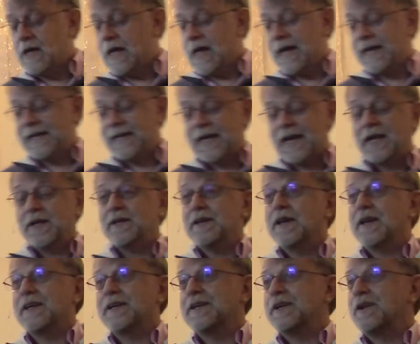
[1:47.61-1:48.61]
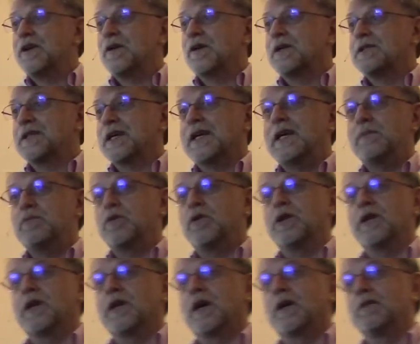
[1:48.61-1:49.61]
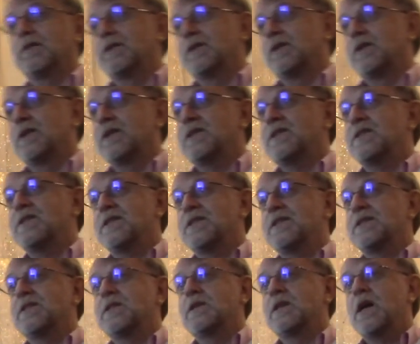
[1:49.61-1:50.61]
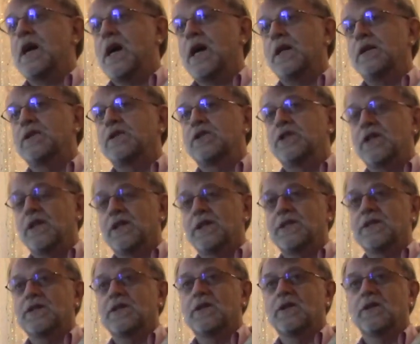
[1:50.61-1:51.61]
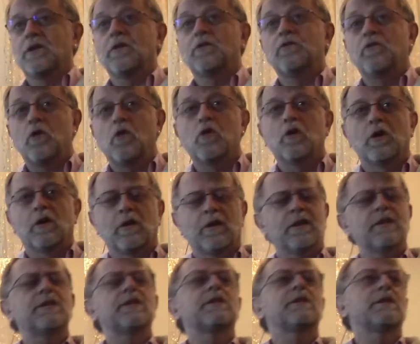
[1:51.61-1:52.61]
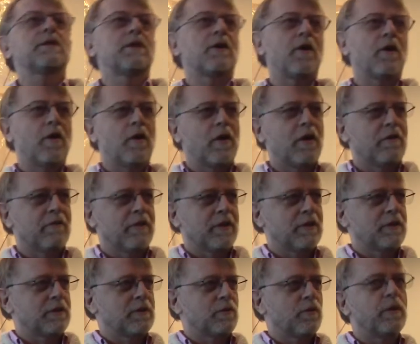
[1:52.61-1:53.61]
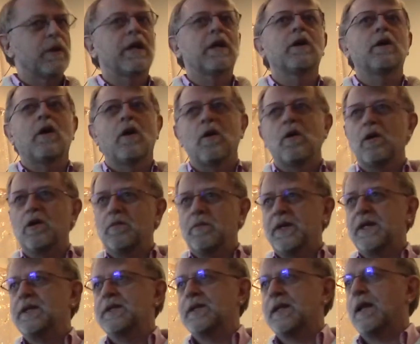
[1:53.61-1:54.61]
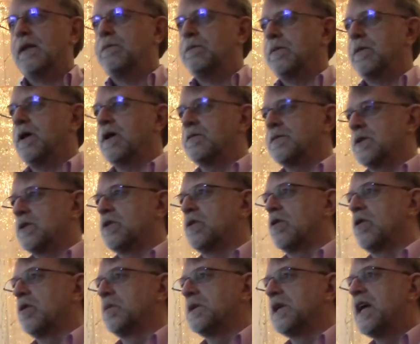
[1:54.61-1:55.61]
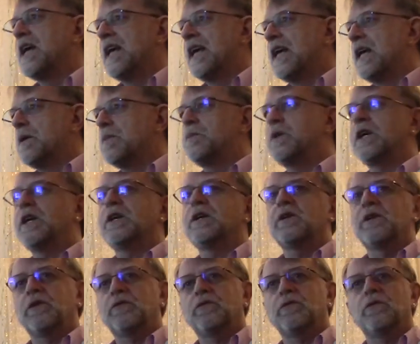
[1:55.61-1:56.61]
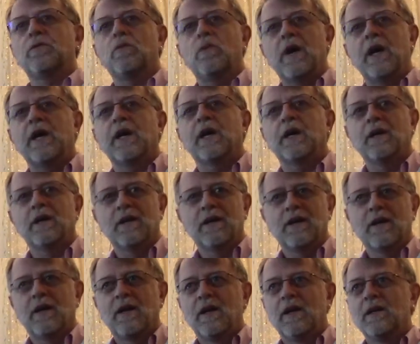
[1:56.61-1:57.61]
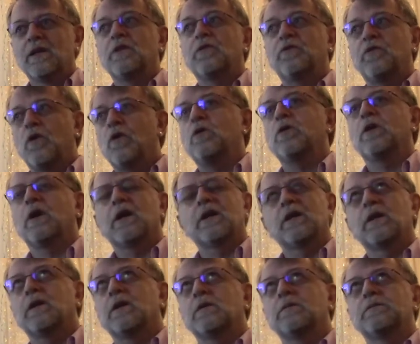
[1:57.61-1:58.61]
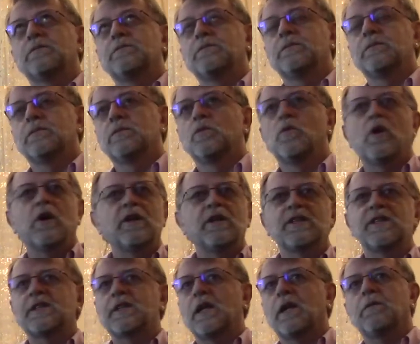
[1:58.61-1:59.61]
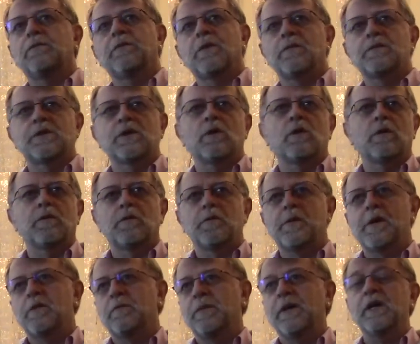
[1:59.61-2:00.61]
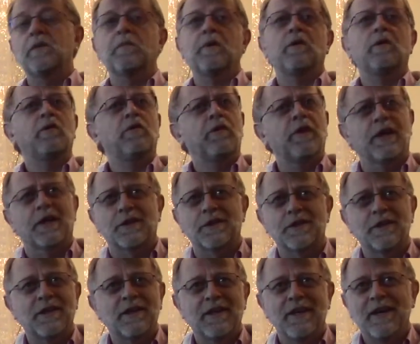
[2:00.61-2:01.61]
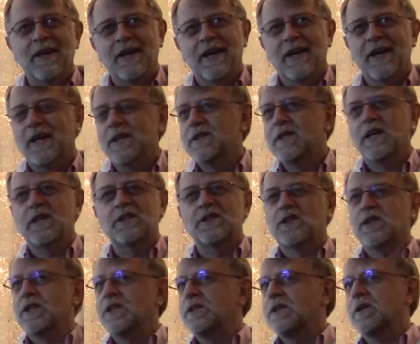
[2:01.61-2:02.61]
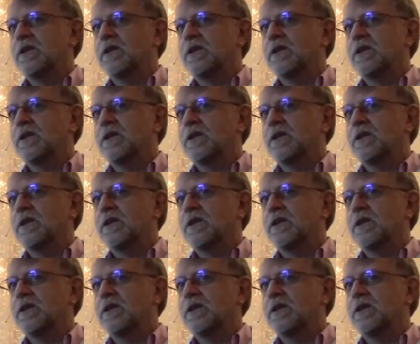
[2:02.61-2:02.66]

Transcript: And again, you know, as I keep pointing out, this is not just the four. This is all of us. We can mm-hmm. all be self-absorbed, but in a different way. The four, the one is self-absorbed about being perfect. It's, it's just a